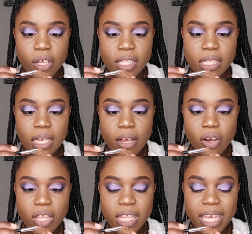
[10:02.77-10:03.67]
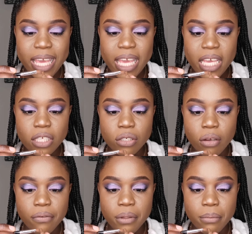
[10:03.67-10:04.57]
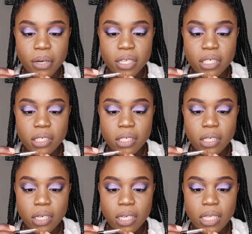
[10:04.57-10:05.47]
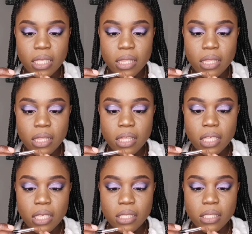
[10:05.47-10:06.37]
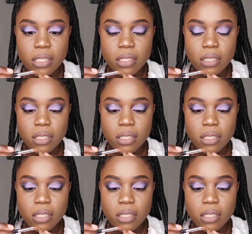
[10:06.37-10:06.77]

concealer on the edge of the brush like this.